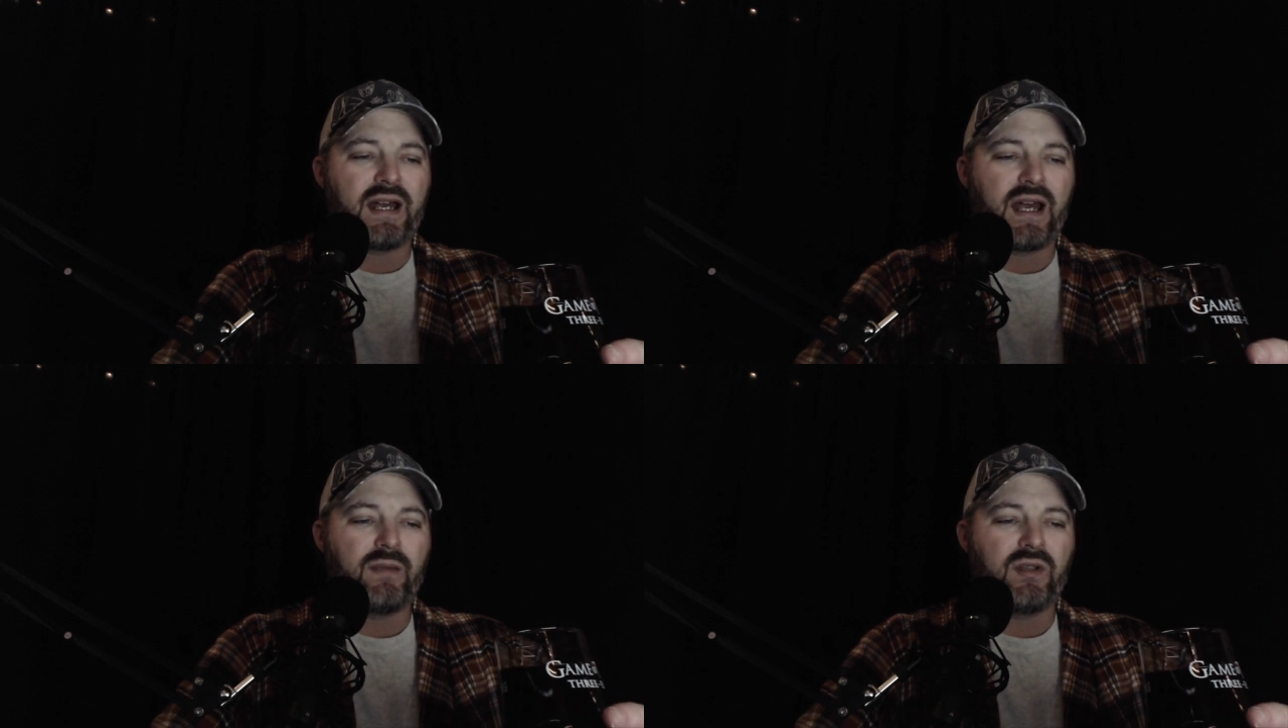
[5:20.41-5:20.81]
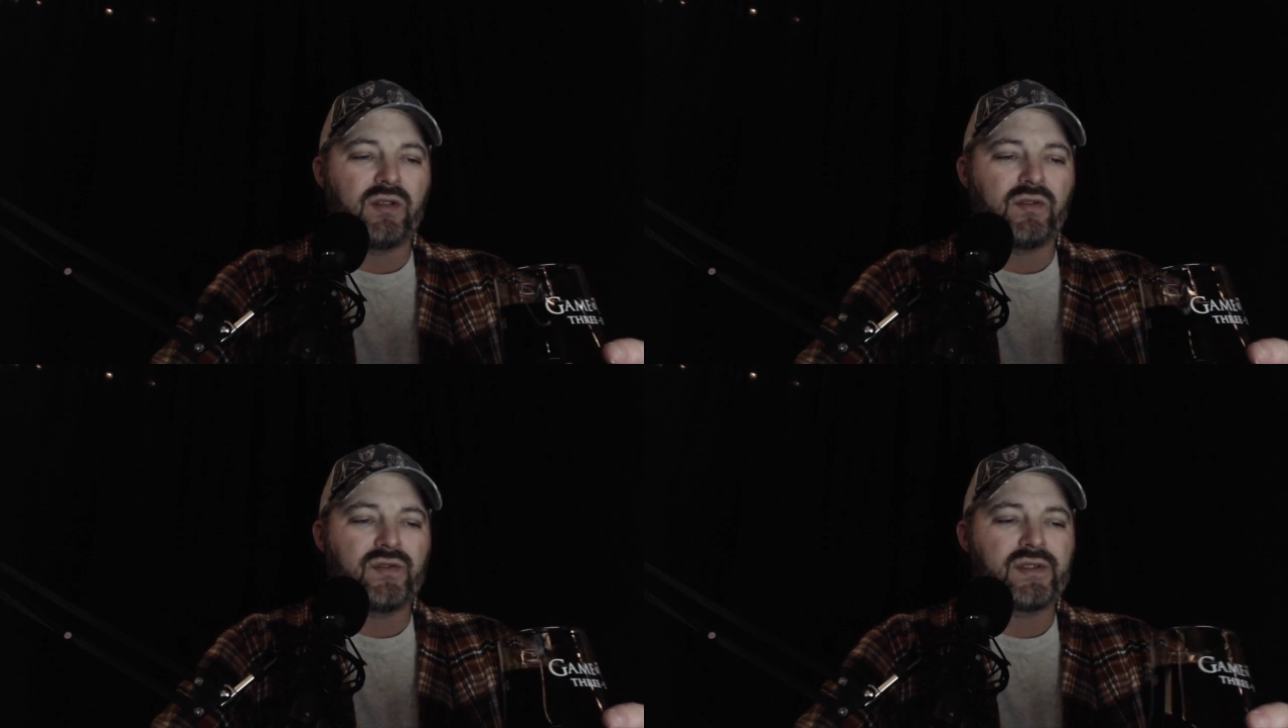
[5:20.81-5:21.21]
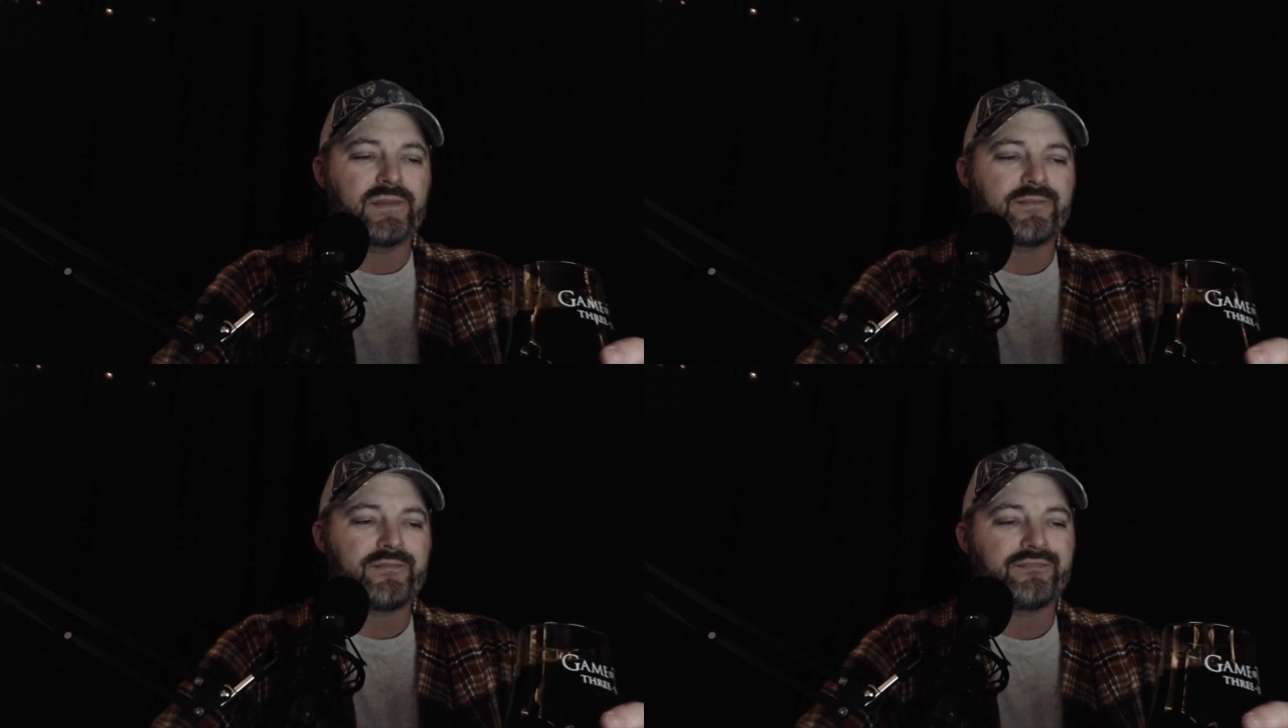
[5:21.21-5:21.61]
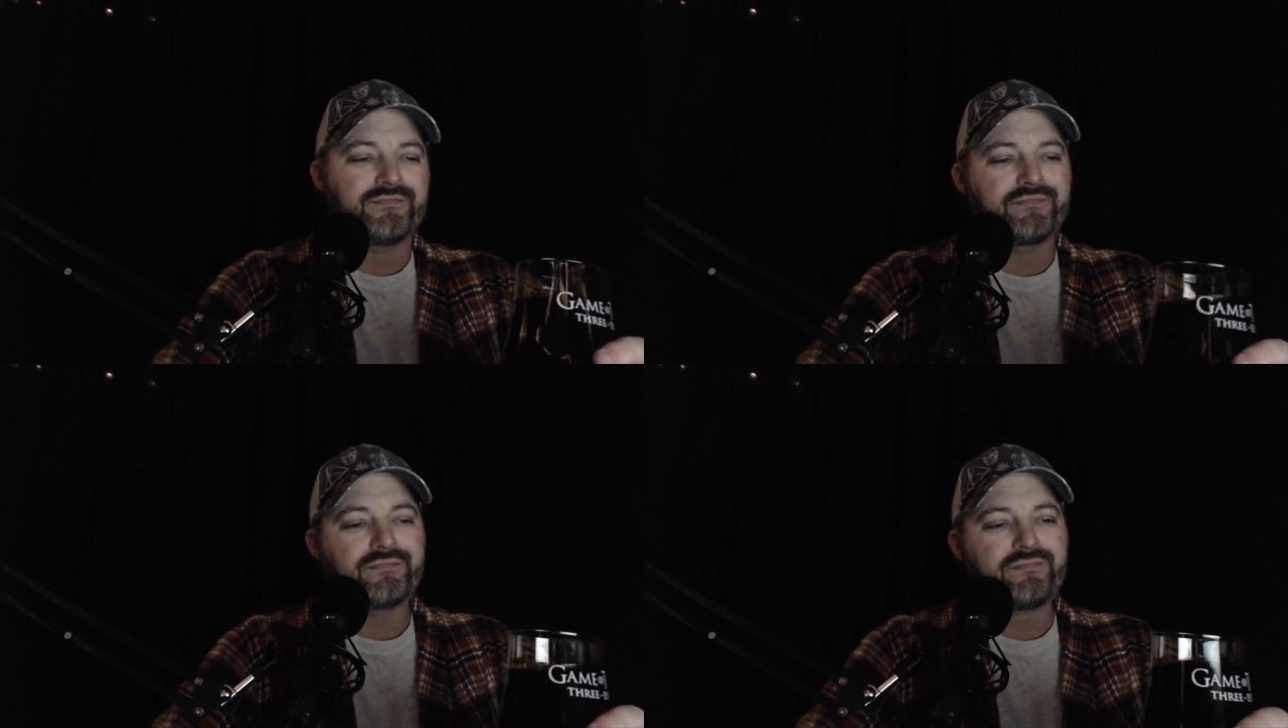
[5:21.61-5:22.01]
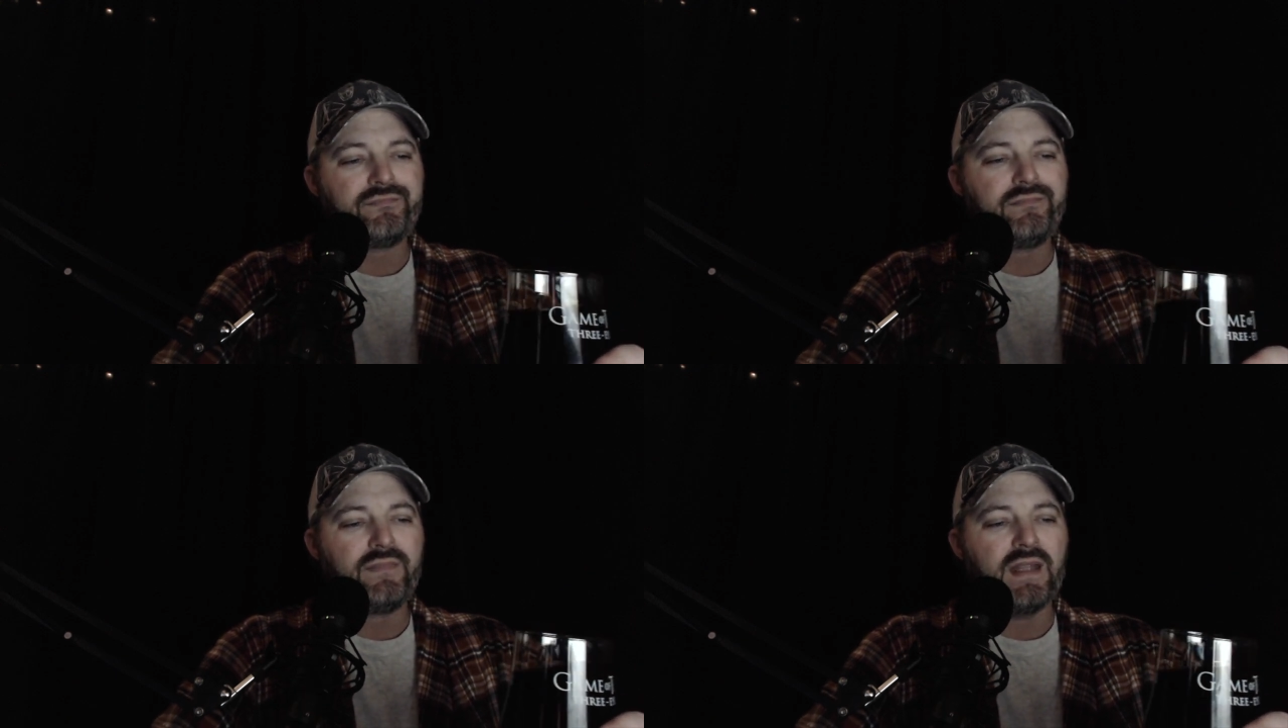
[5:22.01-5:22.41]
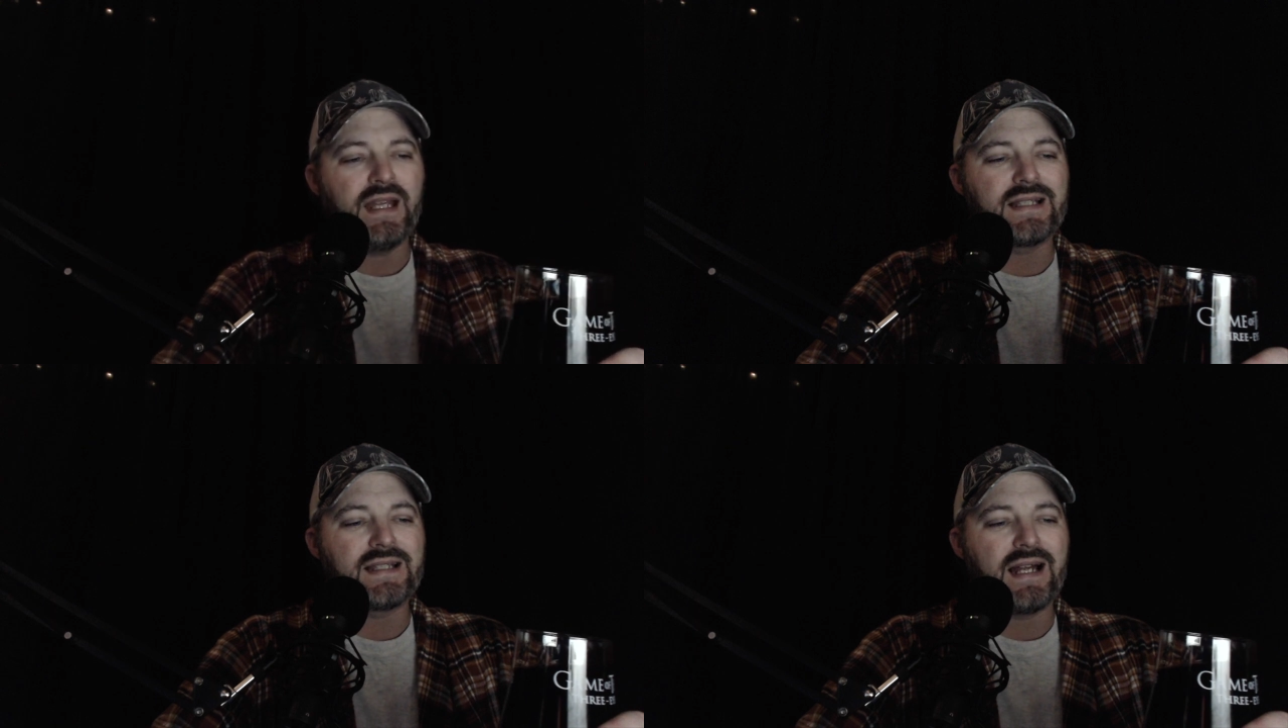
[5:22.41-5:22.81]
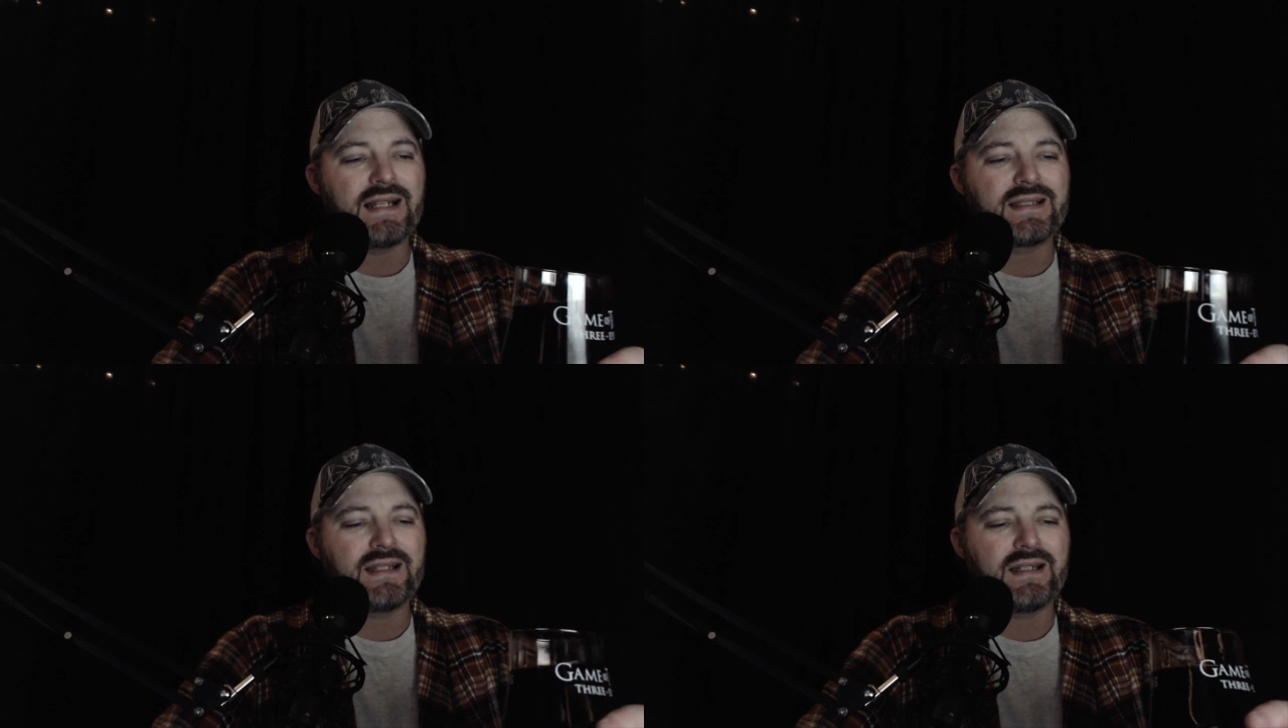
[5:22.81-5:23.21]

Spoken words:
IBUs, it's not